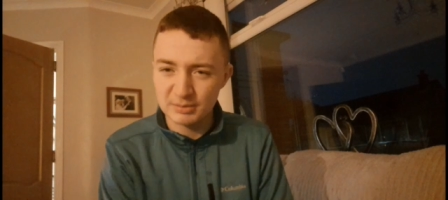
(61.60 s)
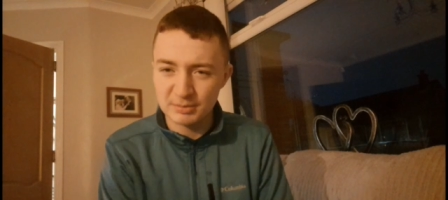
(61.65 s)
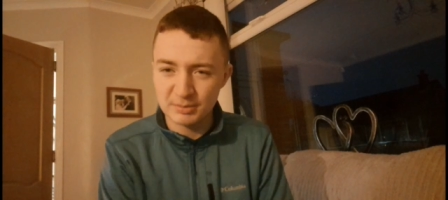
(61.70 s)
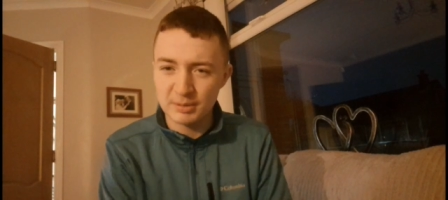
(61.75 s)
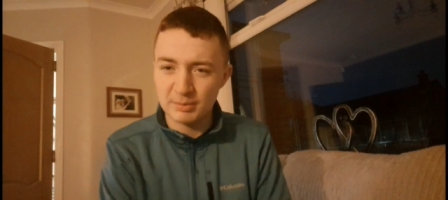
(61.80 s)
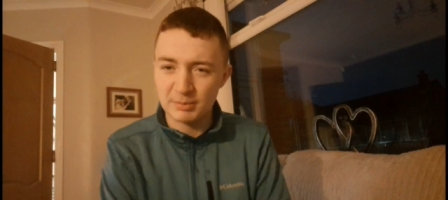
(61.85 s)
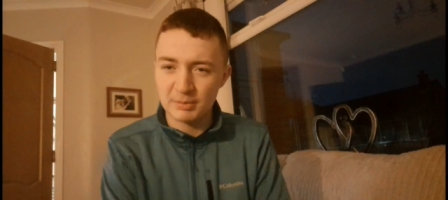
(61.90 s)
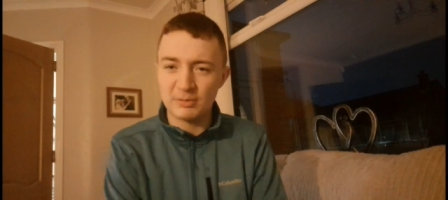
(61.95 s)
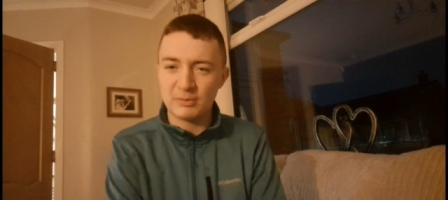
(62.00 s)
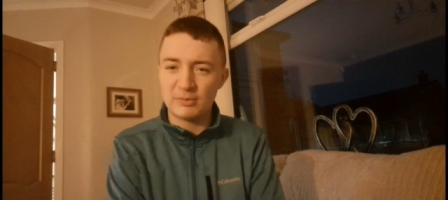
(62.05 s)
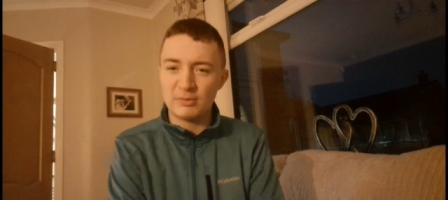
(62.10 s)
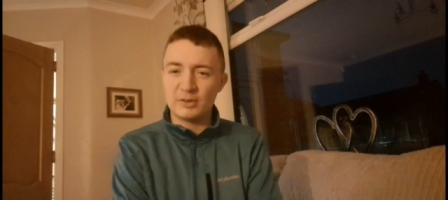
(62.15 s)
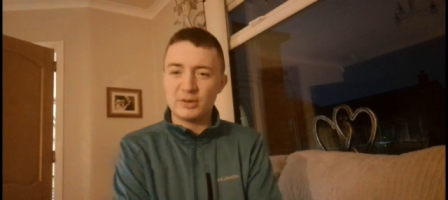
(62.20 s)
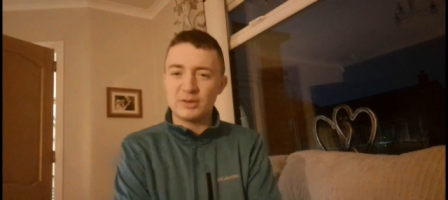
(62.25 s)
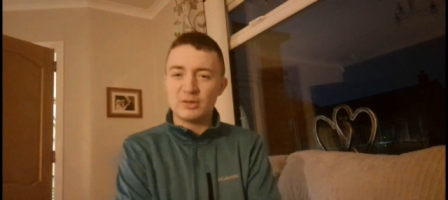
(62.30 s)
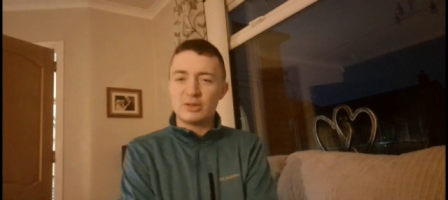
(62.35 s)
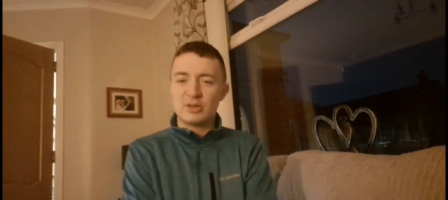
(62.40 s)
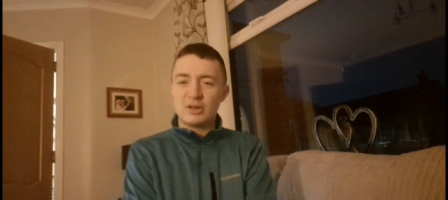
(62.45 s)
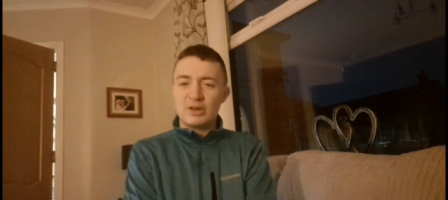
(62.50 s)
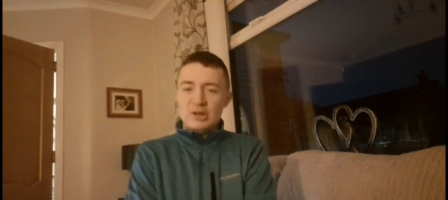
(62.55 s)
them coming
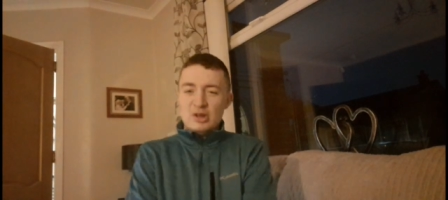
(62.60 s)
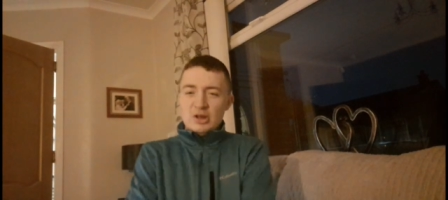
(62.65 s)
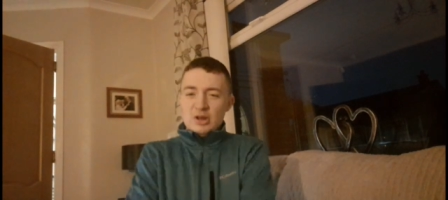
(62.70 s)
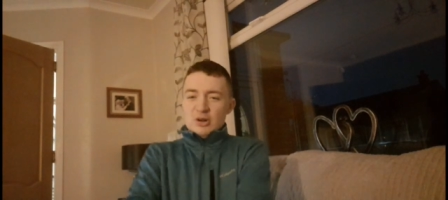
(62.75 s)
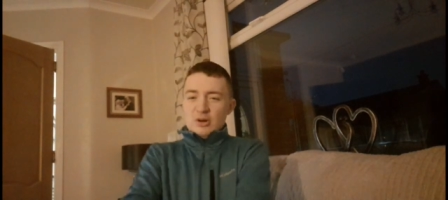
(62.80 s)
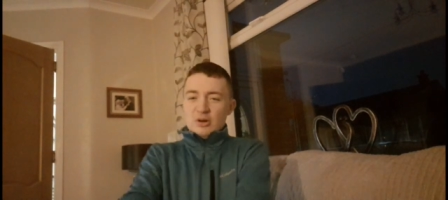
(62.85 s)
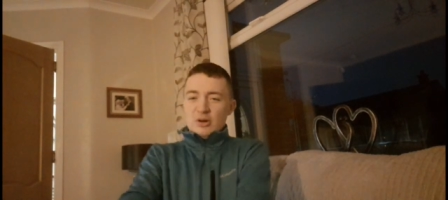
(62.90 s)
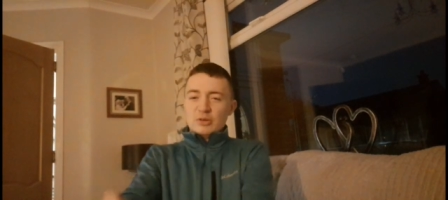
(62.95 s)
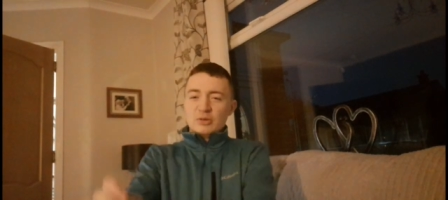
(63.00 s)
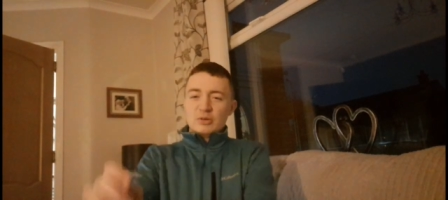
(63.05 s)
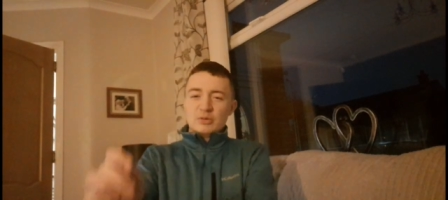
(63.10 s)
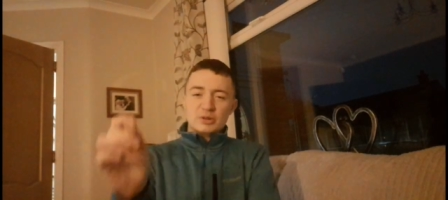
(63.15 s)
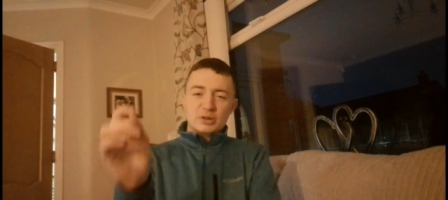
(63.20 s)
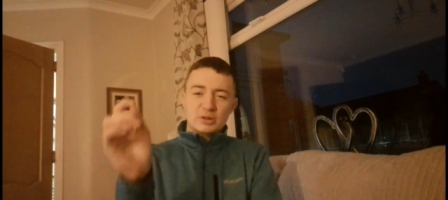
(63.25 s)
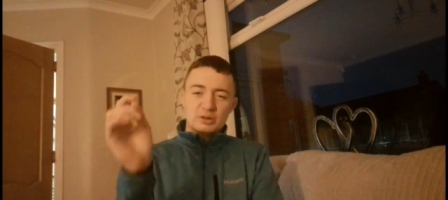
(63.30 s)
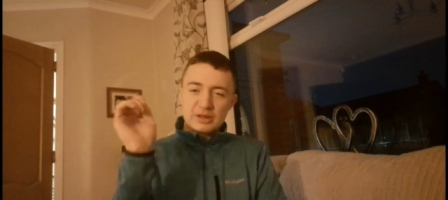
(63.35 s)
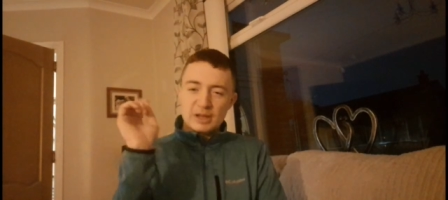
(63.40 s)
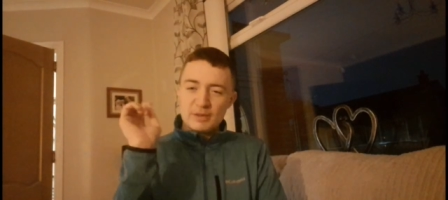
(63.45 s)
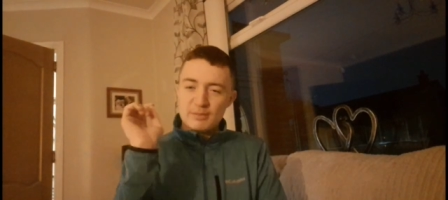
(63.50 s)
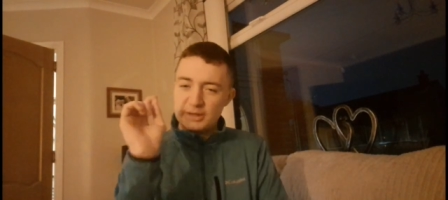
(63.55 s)
fifth, or no, no
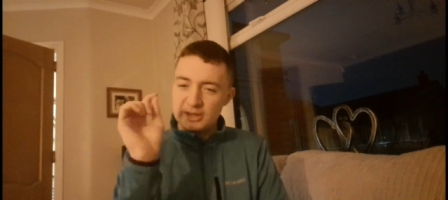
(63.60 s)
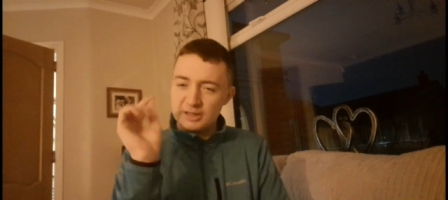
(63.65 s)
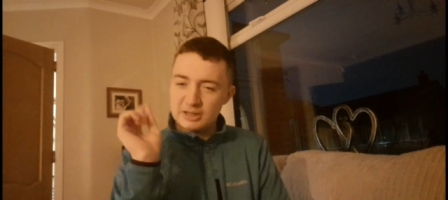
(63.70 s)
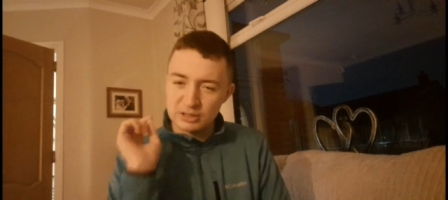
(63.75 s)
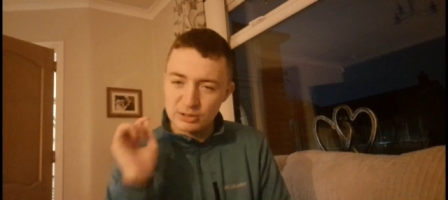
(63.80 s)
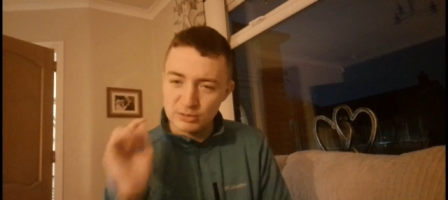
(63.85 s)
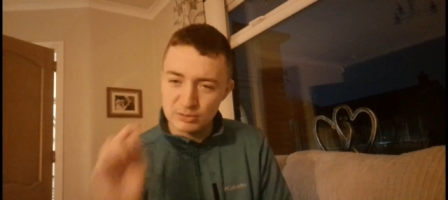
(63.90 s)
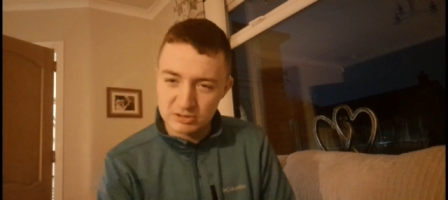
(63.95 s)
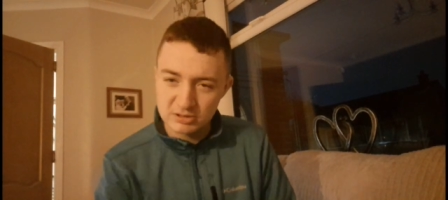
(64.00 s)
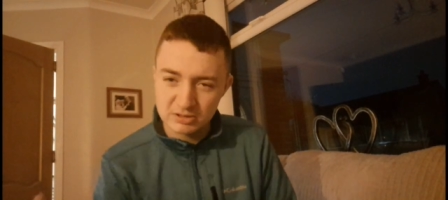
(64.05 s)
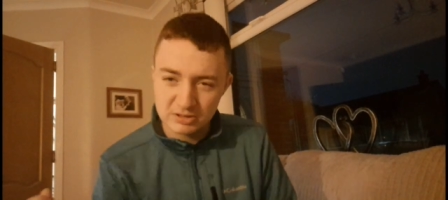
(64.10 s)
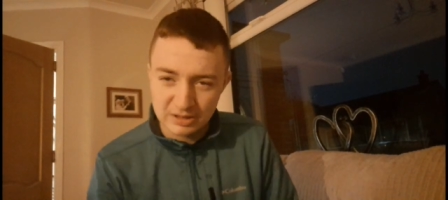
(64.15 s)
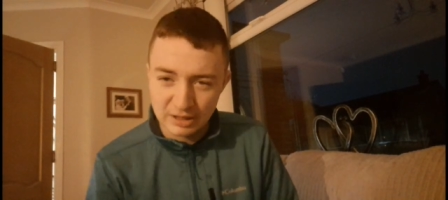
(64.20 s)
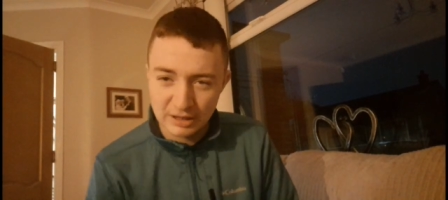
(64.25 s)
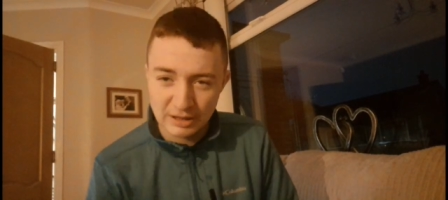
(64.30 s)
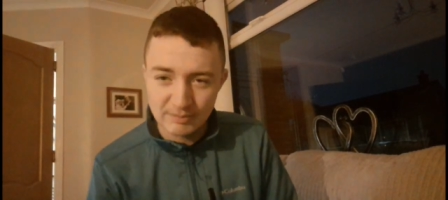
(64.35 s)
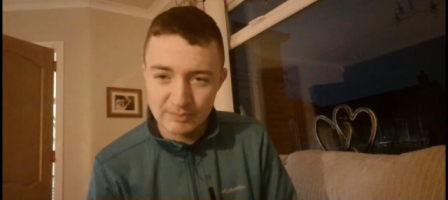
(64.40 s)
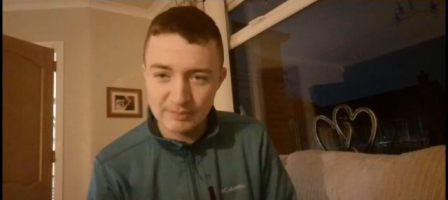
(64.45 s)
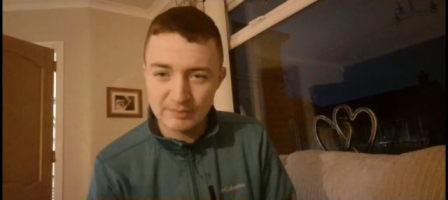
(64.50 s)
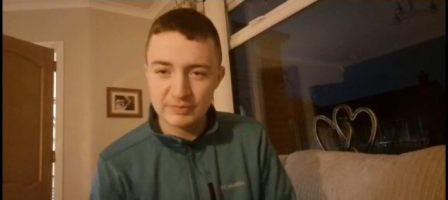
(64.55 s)
they'd be the closest
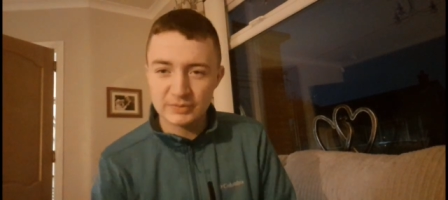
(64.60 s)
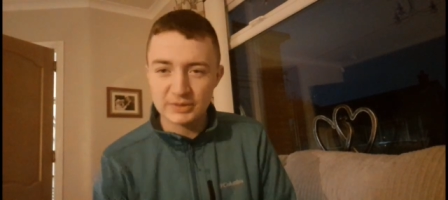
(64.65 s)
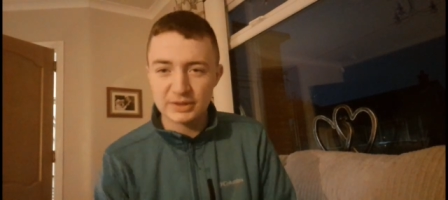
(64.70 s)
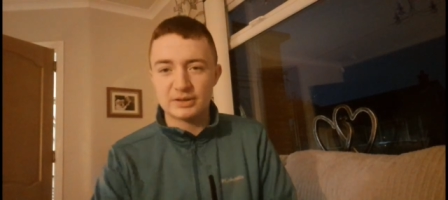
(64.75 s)
team